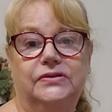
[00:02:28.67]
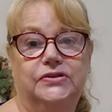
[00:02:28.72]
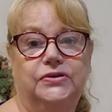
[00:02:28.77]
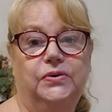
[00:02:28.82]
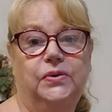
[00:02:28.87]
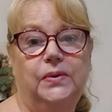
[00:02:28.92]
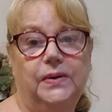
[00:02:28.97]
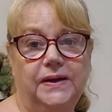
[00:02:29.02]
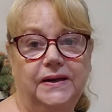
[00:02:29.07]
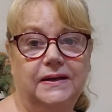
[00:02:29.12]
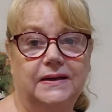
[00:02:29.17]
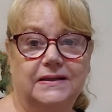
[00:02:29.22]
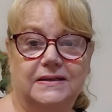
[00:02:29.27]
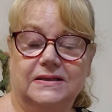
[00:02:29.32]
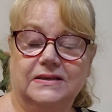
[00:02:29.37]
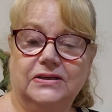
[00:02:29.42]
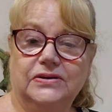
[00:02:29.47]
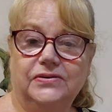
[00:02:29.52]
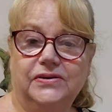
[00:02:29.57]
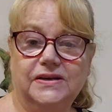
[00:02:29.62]
toy
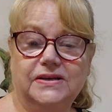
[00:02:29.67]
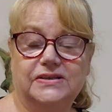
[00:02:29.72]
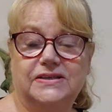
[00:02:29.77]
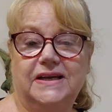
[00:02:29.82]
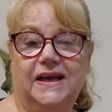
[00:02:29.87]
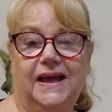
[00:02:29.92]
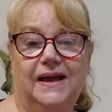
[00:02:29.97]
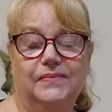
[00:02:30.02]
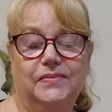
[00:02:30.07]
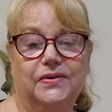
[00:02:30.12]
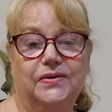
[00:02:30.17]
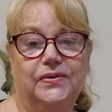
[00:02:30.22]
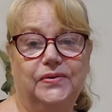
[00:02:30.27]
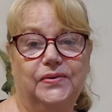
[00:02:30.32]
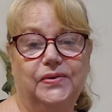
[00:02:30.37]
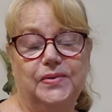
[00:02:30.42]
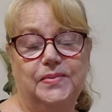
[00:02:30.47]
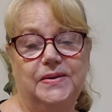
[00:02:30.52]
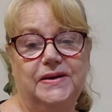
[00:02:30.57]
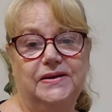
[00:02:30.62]
and you're into
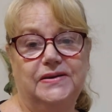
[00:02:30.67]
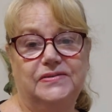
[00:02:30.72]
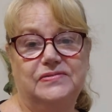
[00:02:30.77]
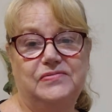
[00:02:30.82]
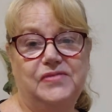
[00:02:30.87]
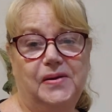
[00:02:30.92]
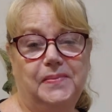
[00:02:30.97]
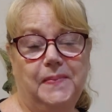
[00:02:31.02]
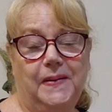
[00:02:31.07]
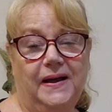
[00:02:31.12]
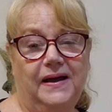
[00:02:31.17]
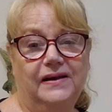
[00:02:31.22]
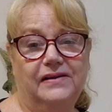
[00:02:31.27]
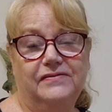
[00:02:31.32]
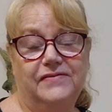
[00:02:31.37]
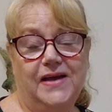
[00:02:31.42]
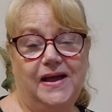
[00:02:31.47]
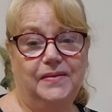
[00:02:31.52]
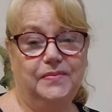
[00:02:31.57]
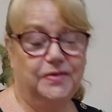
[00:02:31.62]
amigurumi and you're a part of
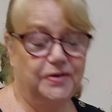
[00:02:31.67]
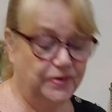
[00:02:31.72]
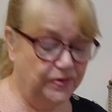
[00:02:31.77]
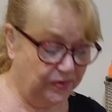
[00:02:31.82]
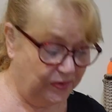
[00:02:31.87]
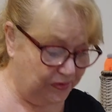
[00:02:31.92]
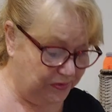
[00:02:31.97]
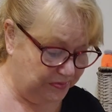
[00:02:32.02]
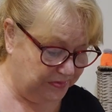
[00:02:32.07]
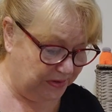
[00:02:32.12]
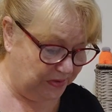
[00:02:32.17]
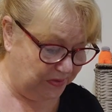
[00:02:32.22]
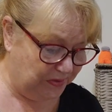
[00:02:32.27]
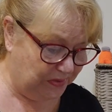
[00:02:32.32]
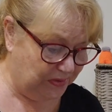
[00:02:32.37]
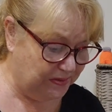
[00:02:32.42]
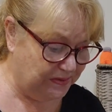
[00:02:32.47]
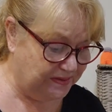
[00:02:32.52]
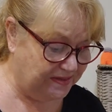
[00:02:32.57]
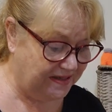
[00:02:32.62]
the amigurumi
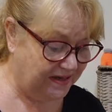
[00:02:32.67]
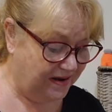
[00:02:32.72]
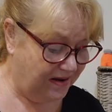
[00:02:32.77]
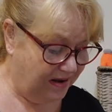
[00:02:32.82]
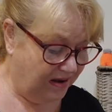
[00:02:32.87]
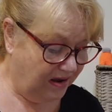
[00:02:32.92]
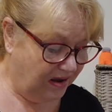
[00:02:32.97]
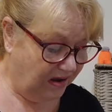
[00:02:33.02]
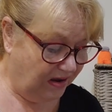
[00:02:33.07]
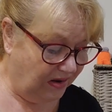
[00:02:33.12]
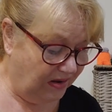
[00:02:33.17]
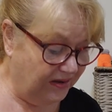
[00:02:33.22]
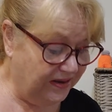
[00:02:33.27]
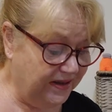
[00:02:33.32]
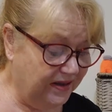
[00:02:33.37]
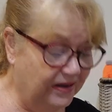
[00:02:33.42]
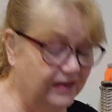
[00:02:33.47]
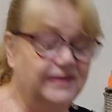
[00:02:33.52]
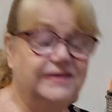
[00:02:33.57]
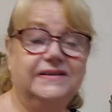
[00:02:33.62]
wars, I
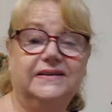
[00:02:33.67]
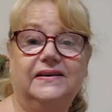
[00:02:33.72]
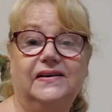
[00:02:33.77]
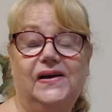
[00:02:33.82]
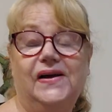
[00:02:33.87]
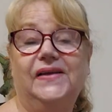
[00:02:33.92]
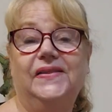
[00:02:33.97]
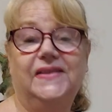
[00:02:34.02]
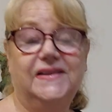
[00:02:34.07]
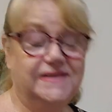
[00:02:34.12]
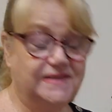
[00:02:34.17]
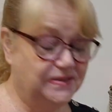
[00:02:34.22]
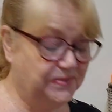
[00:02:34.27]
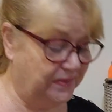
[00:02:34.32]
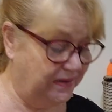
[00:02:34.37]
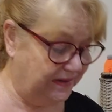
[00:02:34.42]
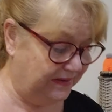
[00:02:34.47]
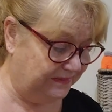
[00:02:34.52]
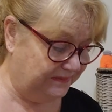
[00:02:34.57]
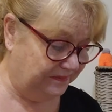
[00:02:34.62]
kind of like this
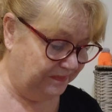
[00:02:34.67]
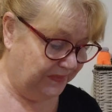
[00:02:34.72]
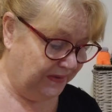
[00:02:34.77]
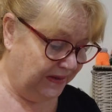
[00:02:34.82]
one.